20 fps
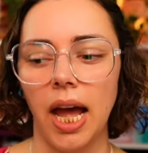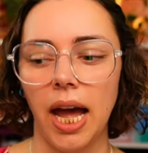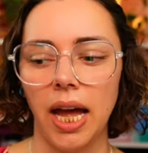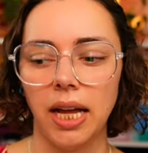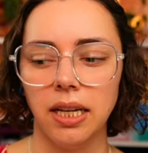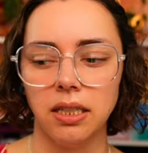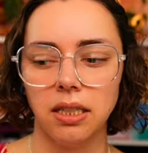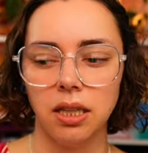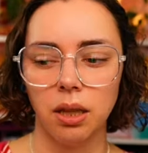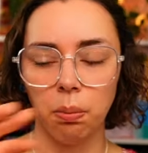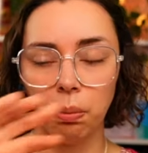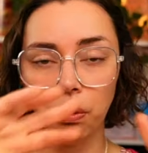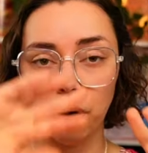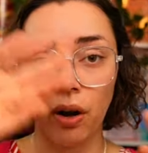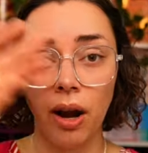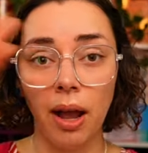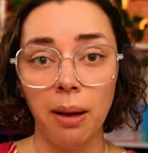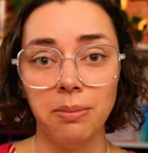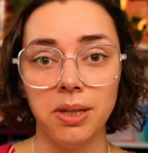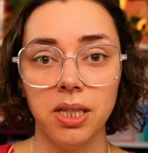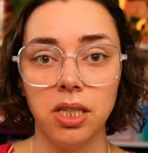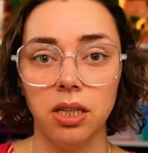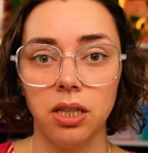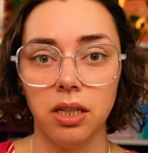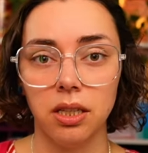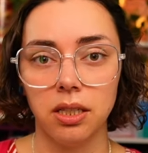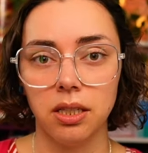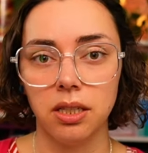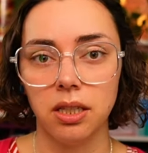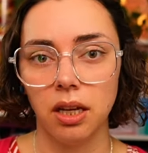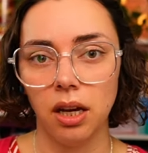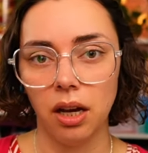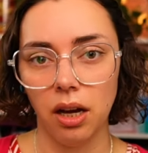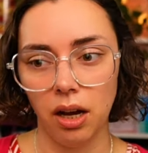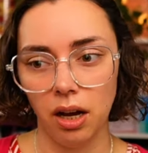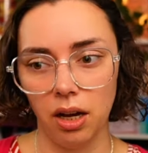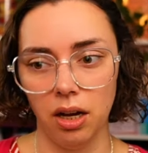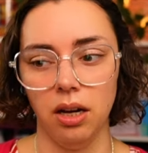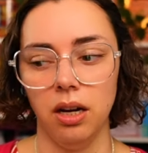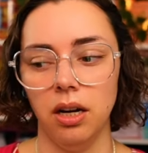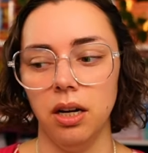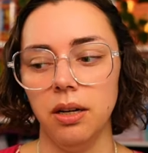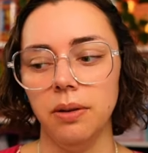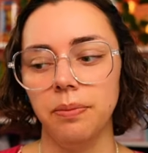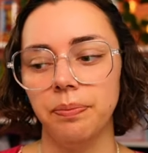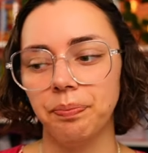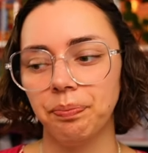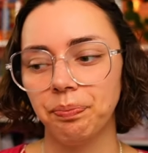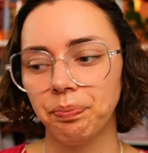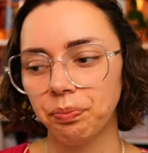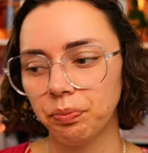And the parameters are